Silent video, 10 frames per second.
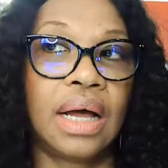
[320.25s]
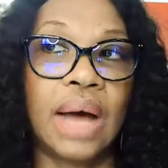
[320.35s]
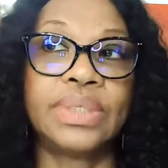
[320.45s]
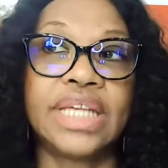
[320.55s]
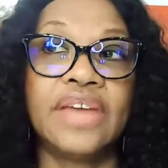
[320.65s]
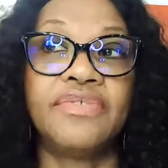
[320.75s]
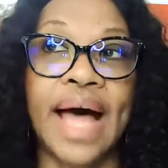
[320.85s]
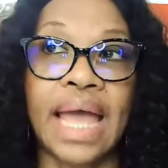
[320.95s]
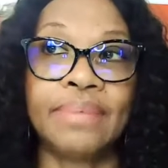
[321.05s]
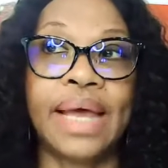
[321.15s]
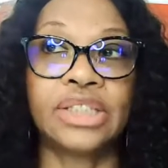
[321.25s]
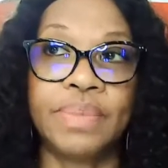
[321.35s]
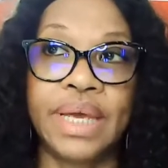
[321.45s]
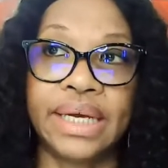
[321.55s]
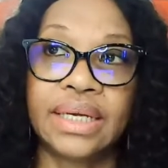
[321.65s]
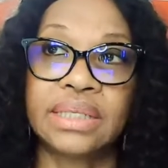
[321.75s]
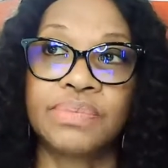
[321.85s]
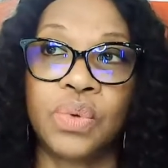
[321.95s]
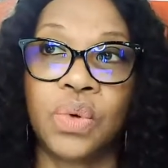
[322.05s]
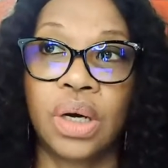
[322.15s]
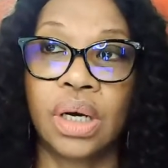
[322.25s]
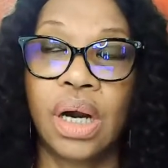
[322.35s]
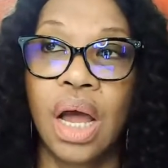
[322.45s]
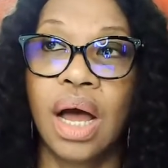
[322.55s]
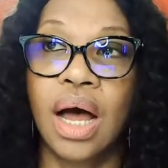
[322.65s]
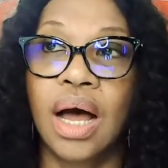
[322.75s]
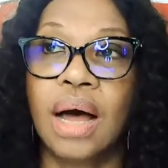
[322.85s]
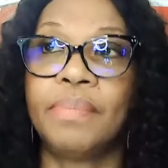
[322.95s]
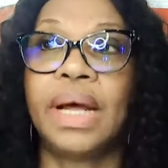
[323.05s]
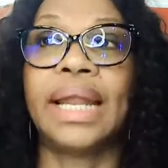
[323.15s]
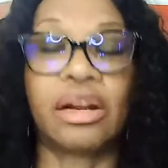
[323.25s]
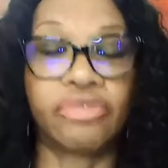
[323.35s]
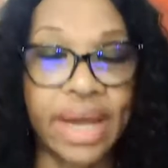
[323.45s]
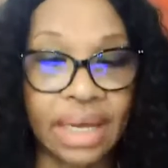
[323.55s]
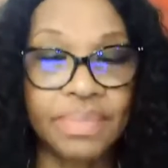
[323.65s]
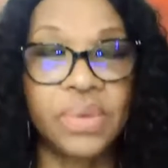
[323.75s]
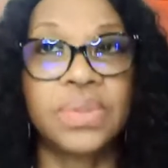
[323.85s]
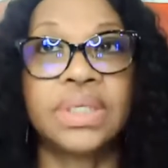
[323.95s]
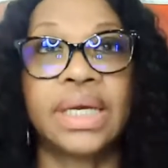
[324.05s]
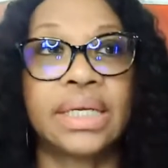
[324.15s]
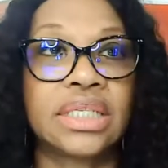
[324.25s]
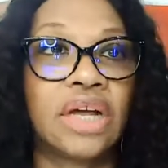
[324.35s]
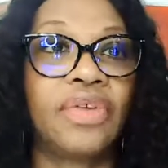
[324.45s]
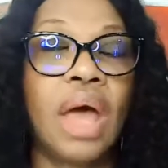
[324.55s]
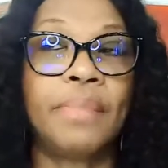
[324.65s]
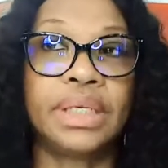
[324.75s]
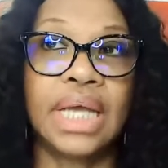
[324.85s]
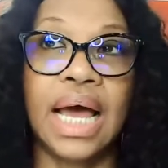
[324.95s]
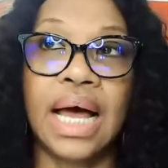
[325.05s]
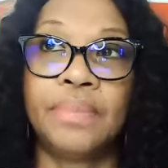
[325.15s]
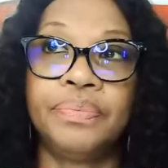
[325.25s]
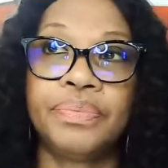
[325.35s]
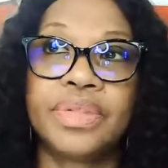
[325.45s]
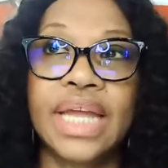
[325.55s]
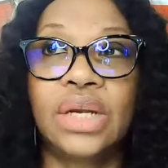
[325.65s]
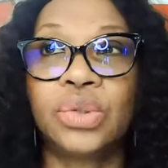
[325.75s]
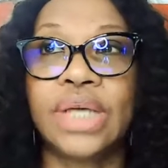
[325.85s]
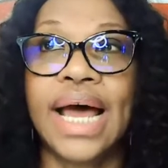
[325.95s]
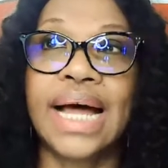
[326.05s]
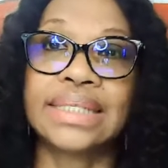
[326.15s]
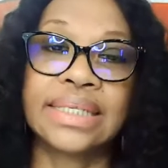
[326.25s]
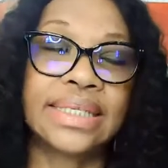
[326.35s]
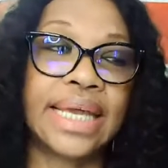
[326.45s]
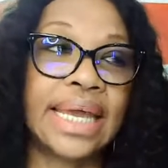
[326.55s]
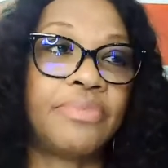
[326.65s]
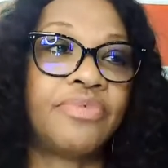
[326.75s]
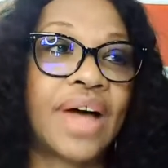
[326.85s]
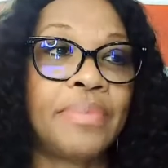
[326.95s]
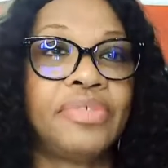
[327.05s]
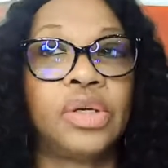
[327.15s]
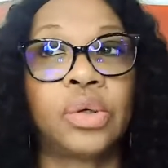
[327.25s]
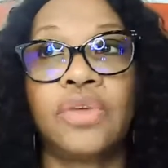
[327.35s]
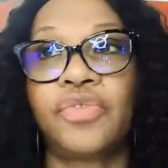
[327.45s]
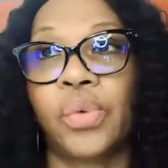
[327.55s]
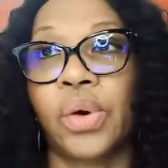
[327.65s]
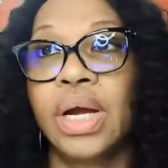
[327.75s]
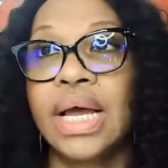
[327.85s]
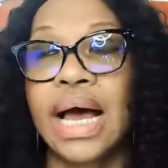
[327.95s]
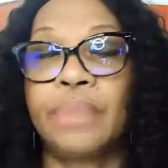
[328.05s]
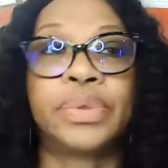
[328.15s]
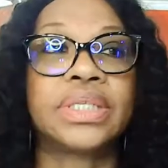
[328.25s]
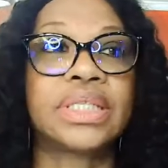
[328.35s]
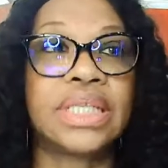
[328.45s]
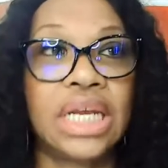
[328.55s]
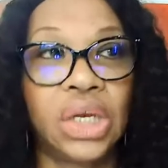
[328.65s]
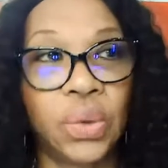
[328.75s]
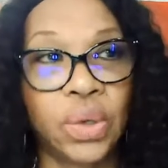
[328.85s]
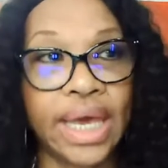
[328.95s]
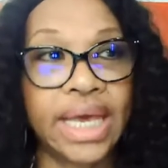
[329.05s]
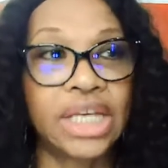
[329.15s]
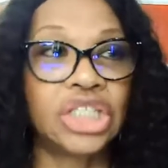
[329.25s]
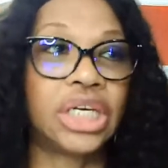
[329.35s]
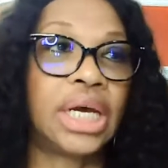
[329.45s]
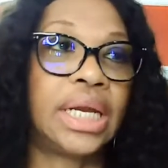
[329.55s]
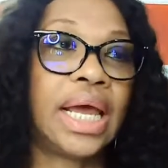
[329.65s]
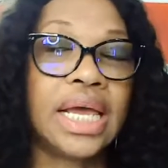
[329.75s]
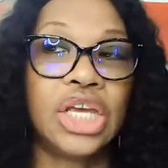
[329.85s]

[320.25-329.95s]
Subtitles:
I would say, vibe. Like Jamaica is more a lot of reggae music and stuff. But St. Lucia has the same vibe. If you're looking for a pristine location,